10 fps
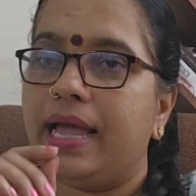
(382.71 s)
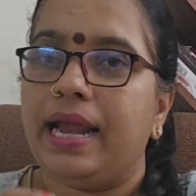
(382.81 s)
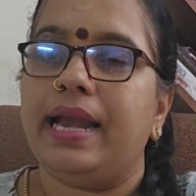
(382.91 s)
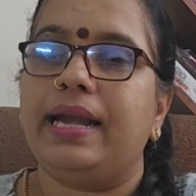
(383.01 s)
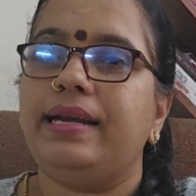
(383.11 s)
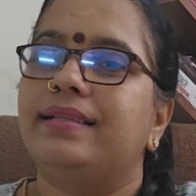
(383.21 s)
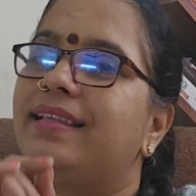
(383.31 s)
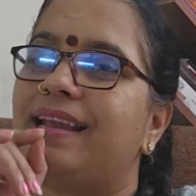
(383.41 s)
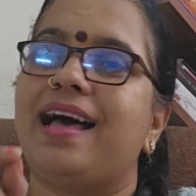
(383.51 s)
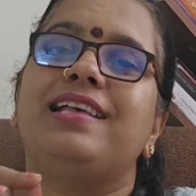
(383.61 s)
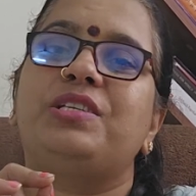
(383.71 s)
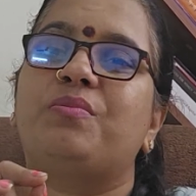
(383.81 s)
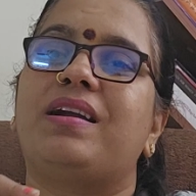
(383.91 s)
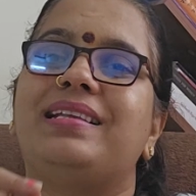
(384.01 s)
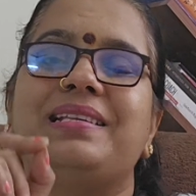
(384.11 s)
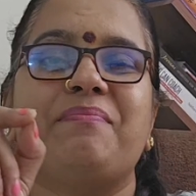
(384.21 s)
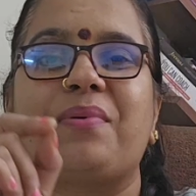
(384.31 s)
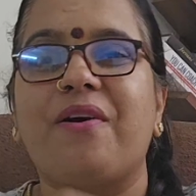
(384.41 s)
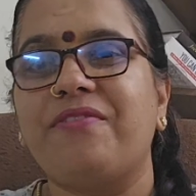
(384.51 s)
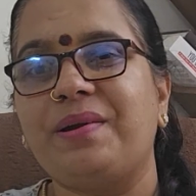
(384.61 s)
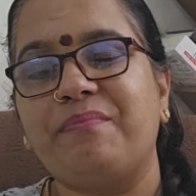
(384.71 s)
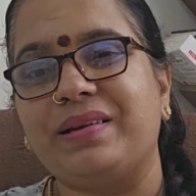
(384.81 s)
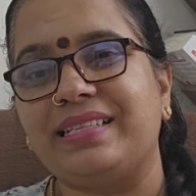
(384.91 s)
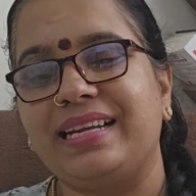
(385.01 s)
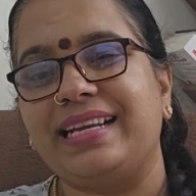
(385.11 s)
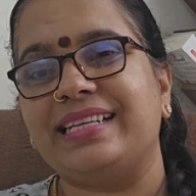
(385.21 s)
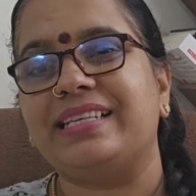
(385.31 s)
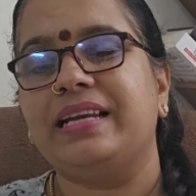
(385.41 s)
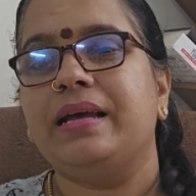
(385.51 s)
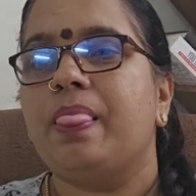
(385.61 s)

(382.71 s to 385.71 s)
And the last one is a profit percentage.